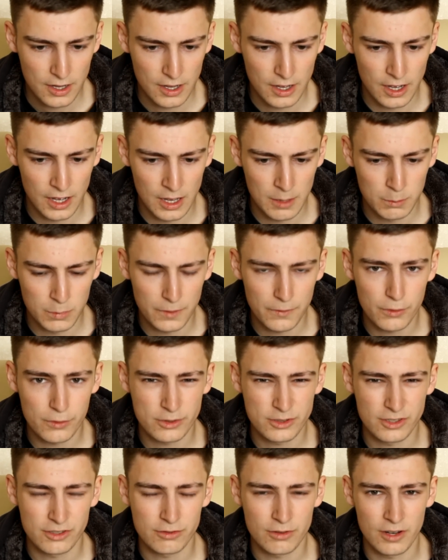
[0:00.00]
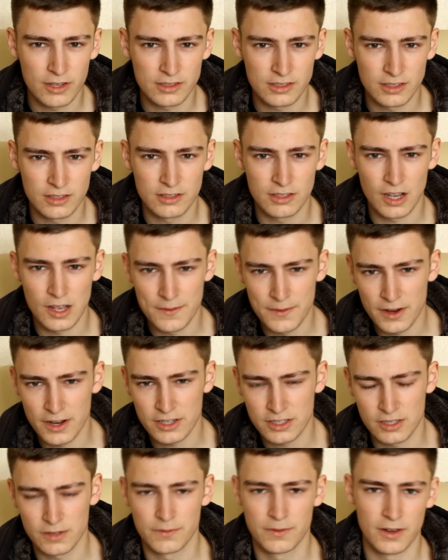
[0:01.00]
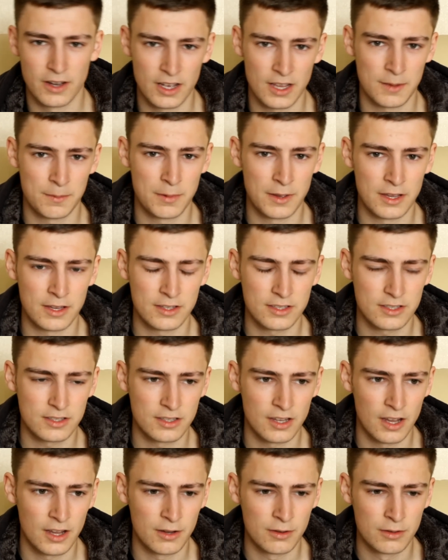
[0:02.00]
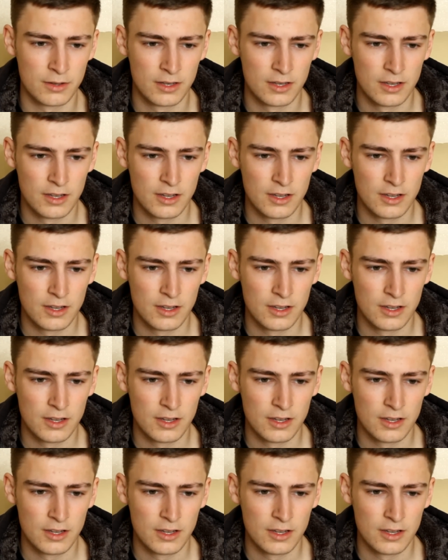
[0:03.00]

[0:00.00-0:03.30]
But I've also tried to diversify it a bit, so